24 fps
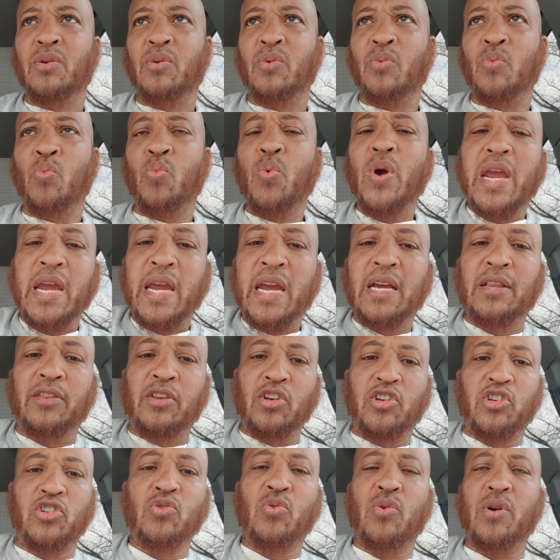We get the
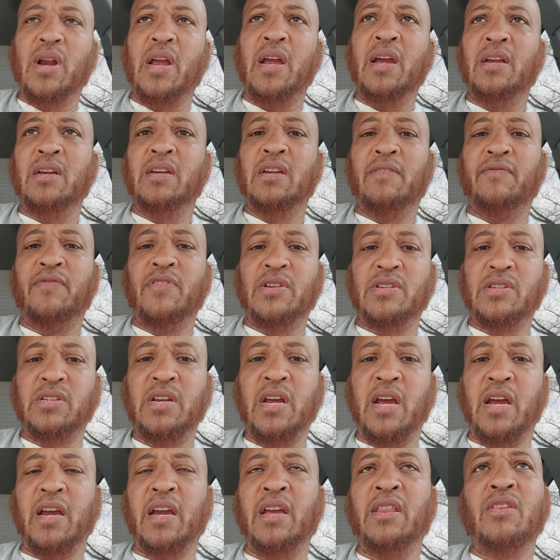short end of the
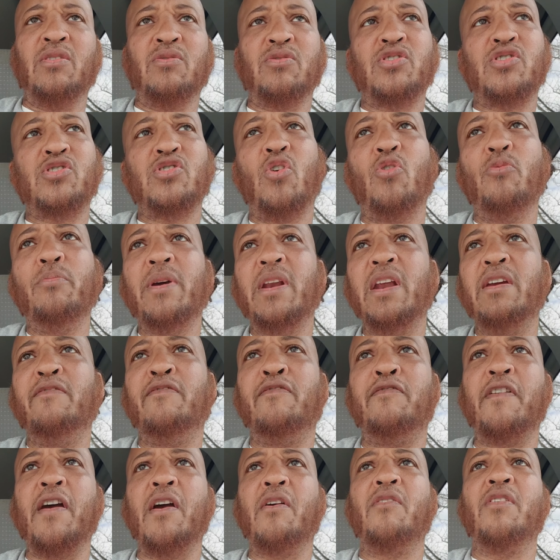stick, and there's so many
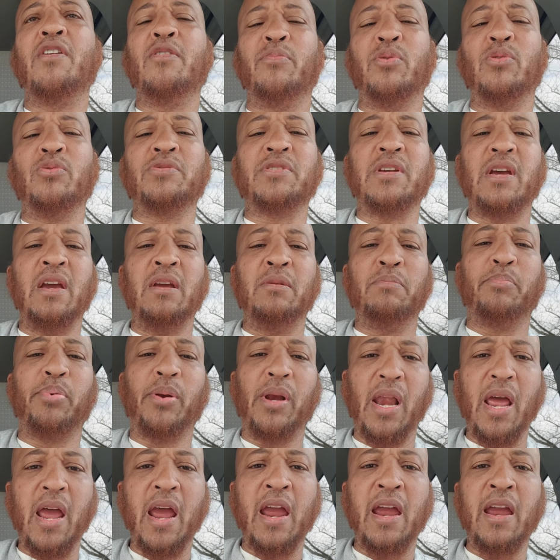variables in
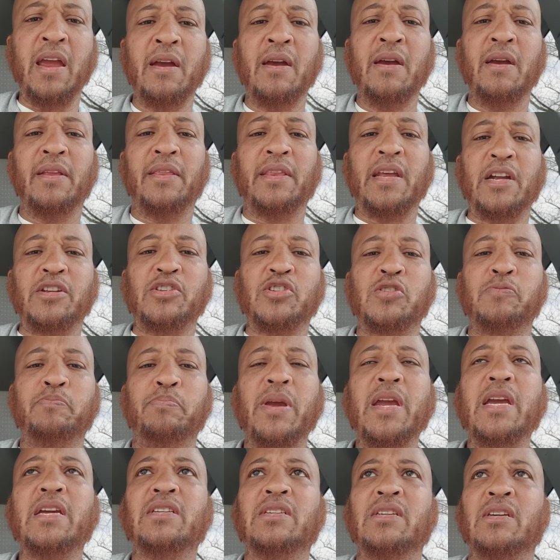play that
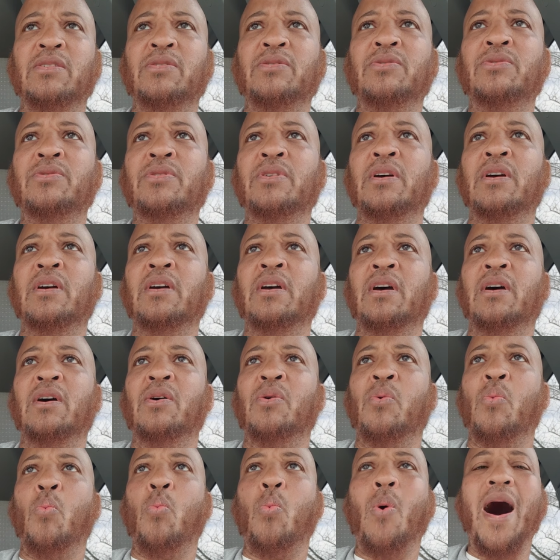speak to
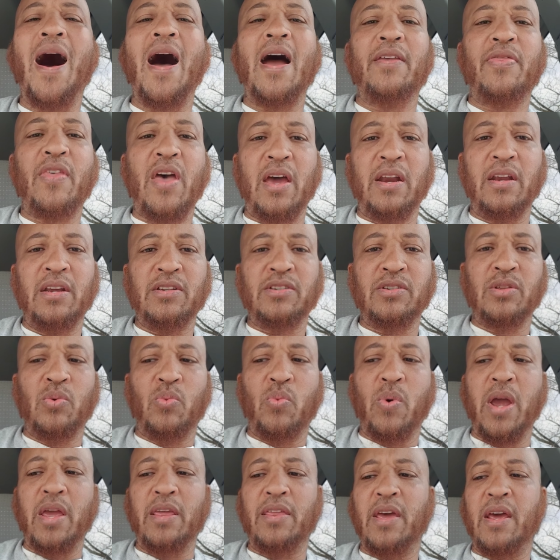why that is the
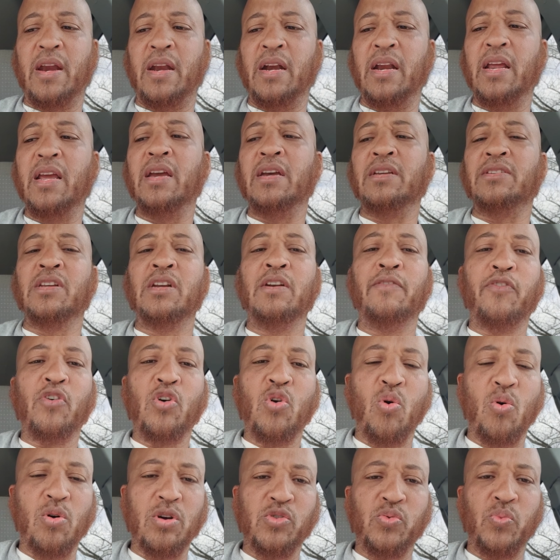way that it is. And of
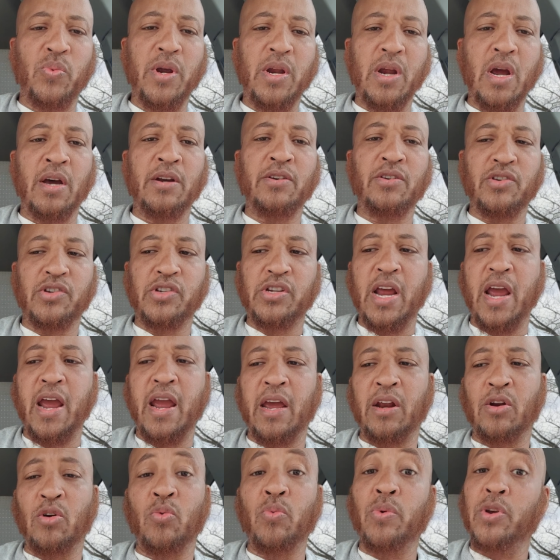course we
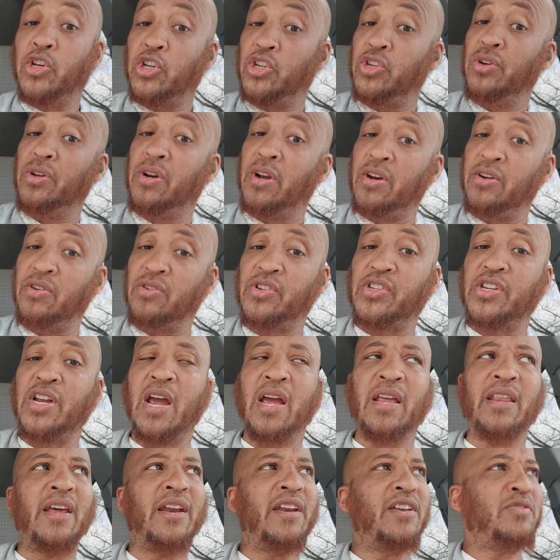understand, or we should
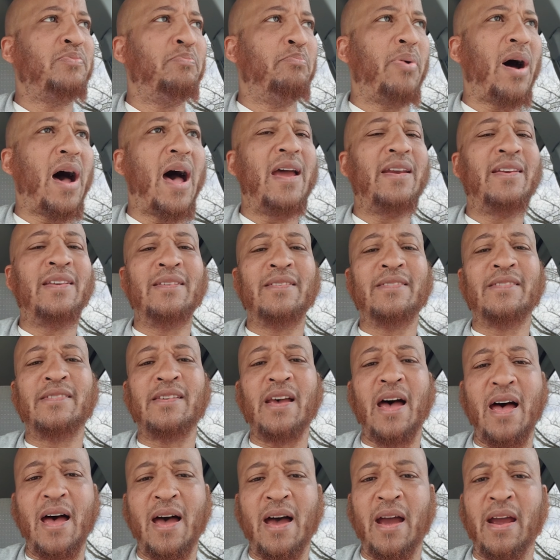understand, that it's by
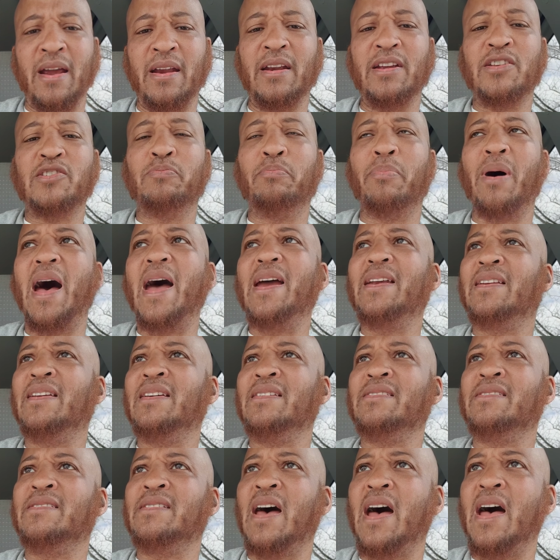design. It's by
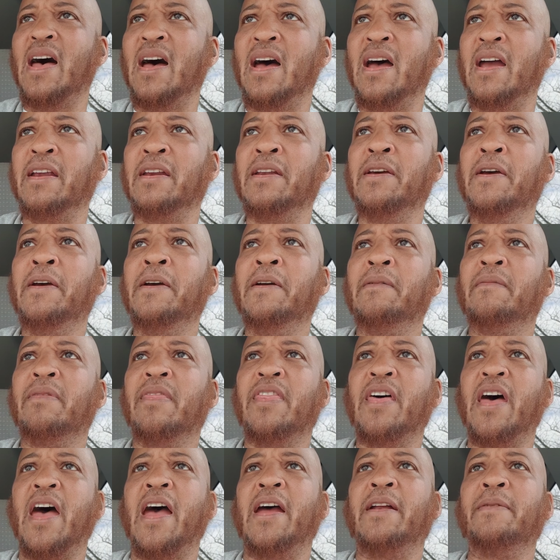design
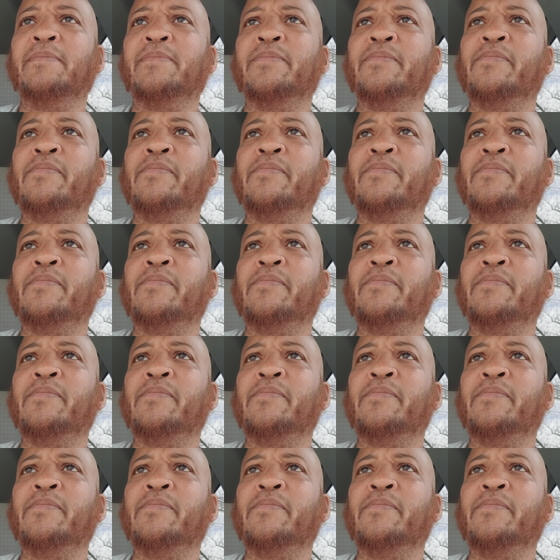that